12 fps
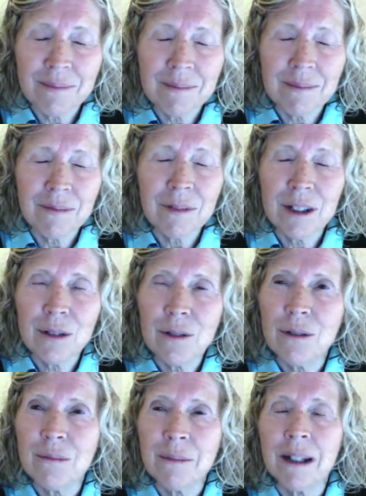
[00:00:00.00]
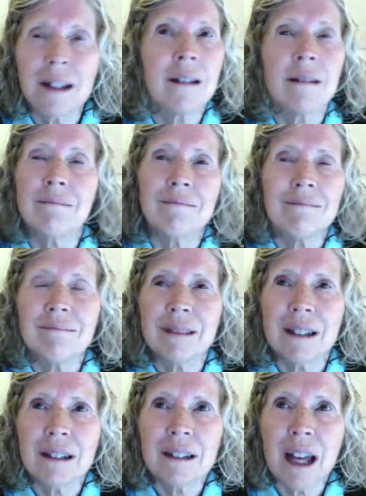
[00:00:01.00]
renewed my
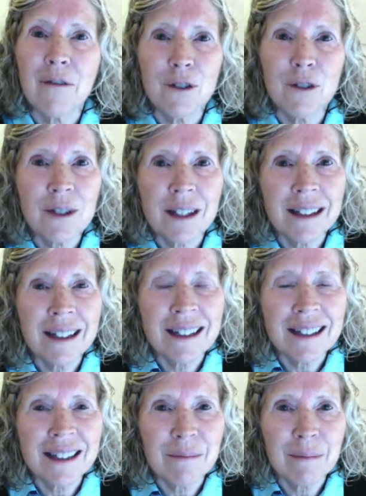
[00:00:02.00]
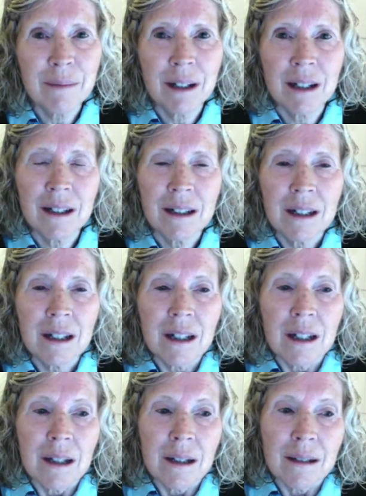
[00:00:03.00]
efforts, I guess, and my
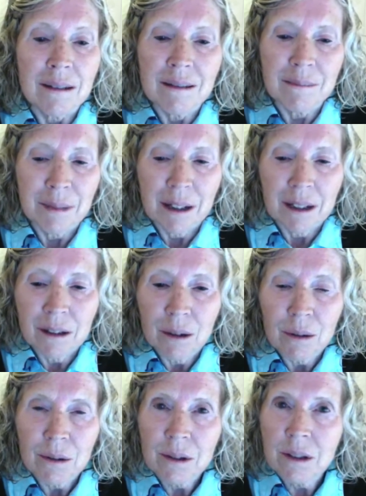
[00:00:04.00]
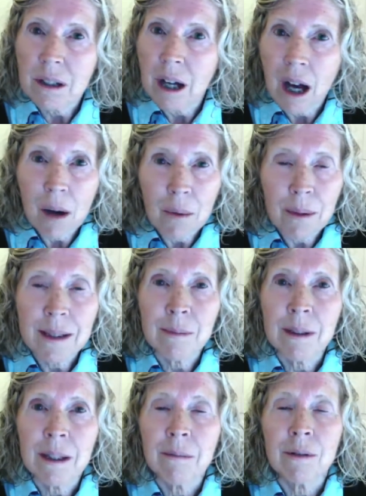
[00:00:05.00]
goals to always
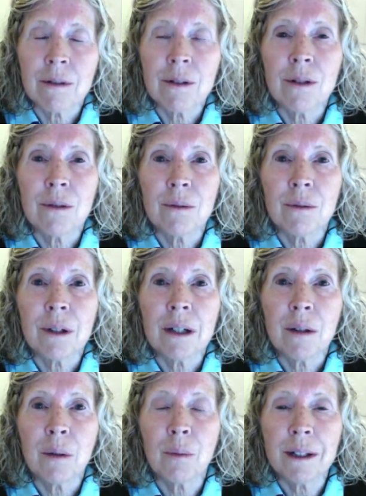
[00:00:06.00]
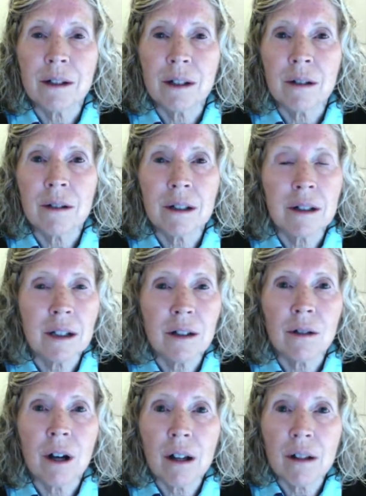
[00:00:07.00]
be able to reach out and teach
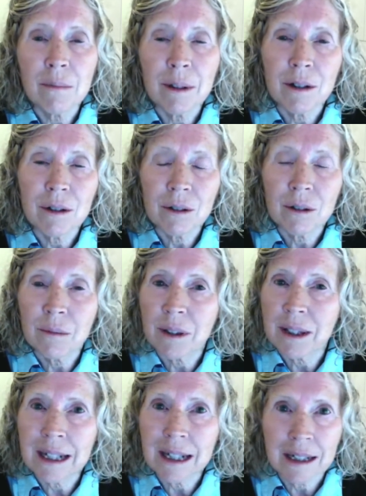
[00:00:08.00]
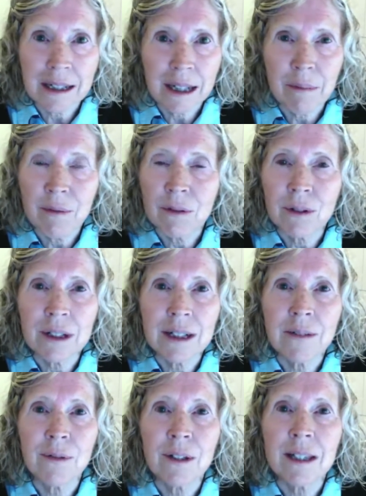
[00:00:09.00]
all of my children with any type of learning
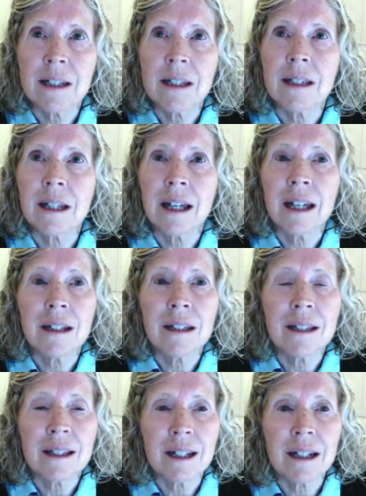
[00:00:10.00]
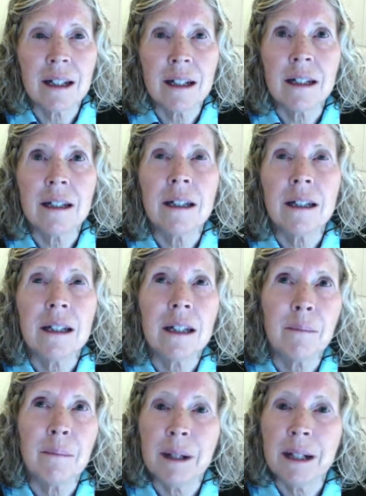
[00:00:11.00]
differences. I had studied
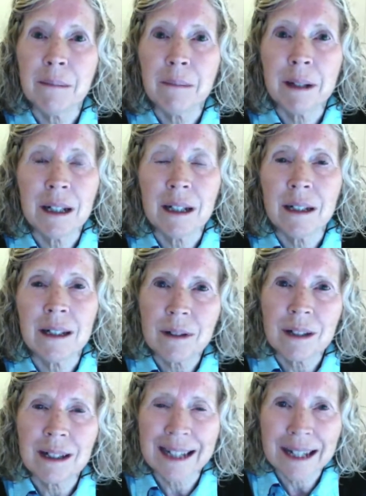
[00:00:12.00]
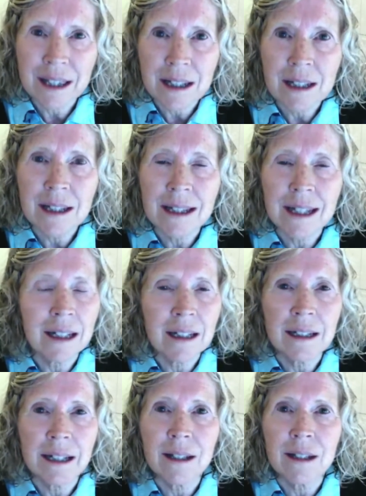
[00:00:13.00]
many classes, taken
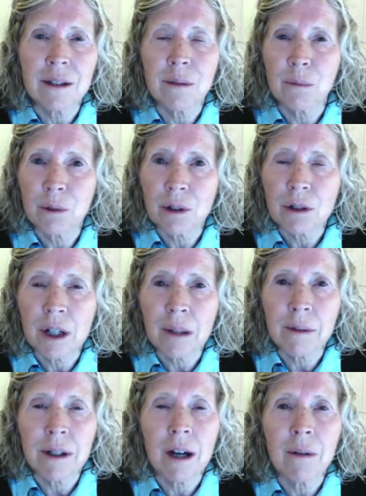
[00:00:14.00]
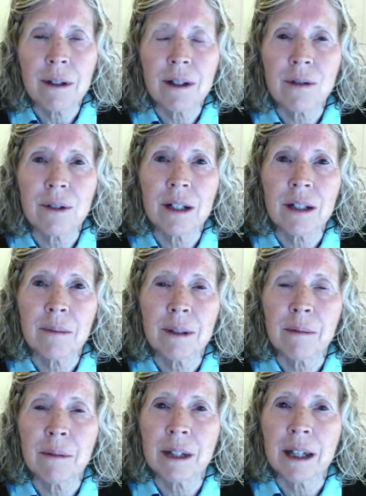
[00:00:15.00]
classes and workshops, always trying to be
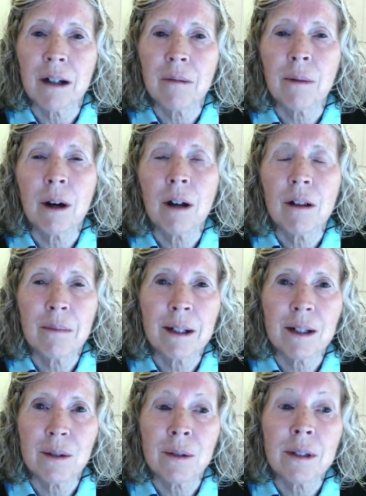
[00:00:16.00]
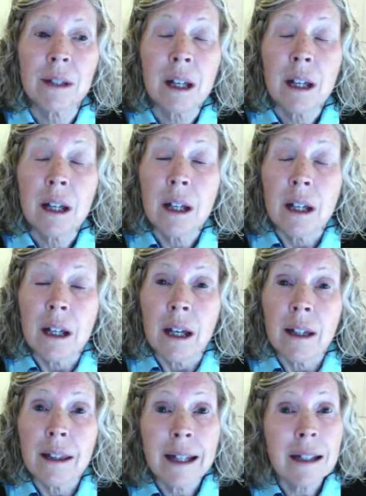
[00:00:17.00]
able to help all of my students.
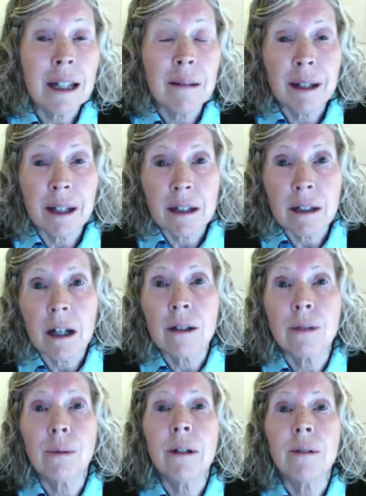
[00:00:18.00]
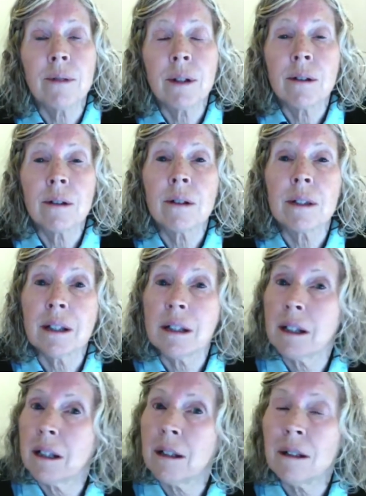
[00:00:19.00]
At that time, I had taught 12 years, and
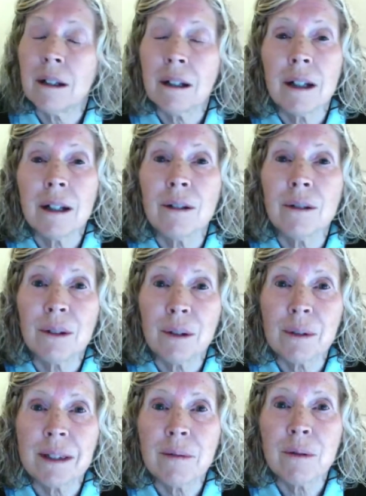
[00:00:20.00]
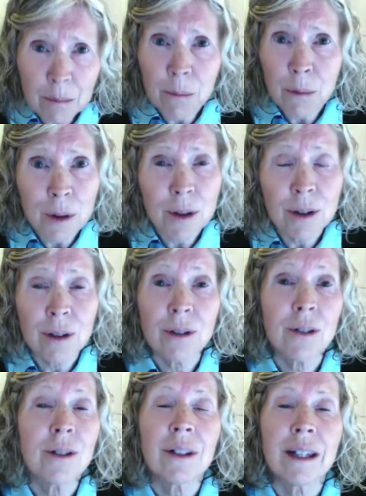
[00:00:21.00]
I knew there was even more to
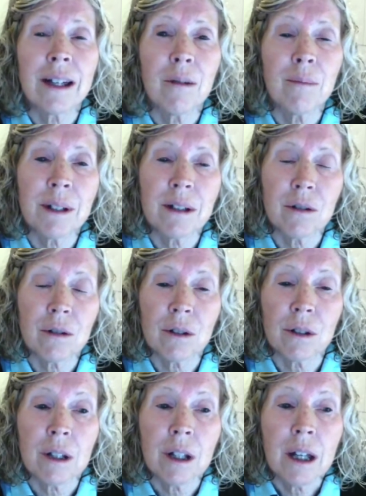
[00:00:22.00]
learn to help these children